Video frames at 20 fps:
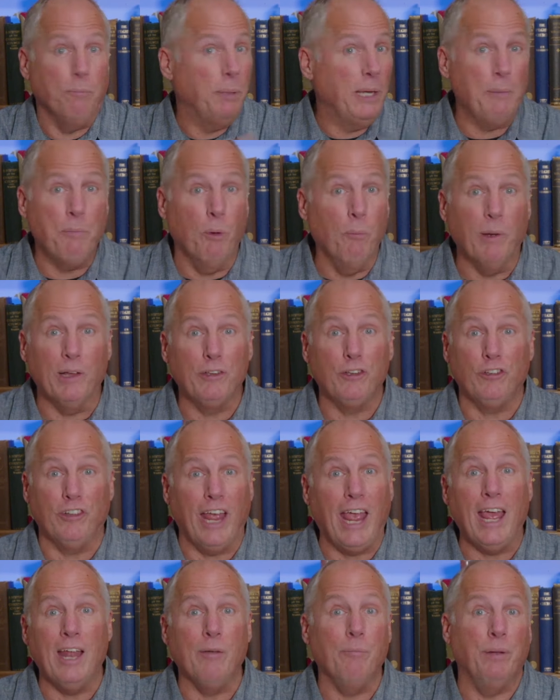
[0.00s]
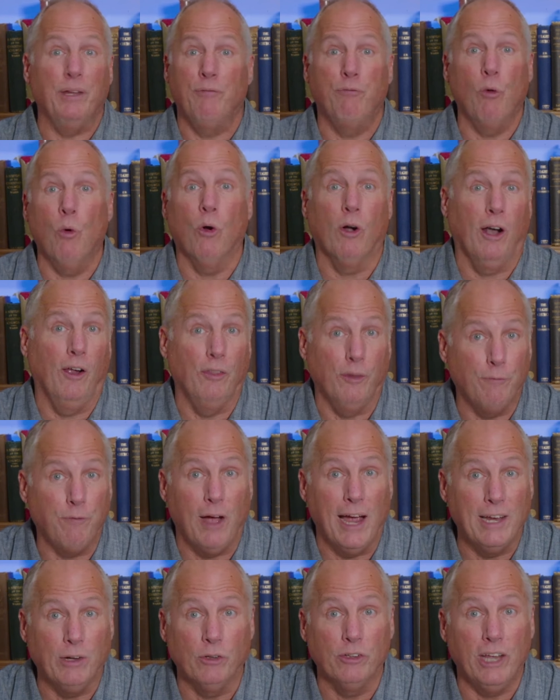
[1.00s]
people must stand before on the
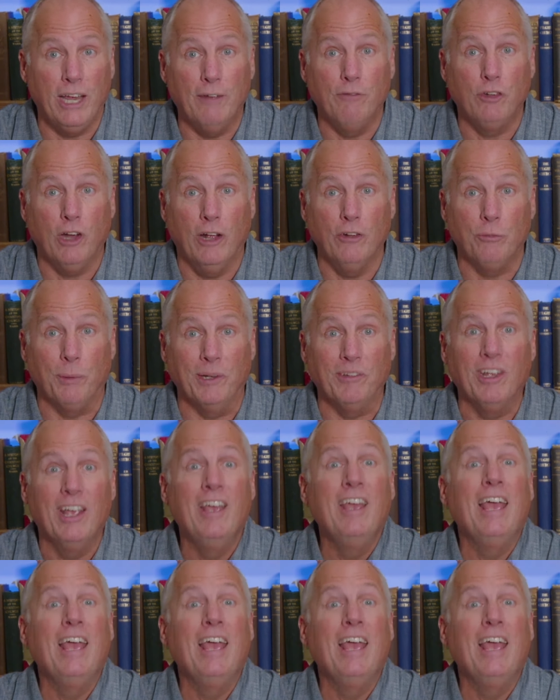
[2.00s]
final day of judgment,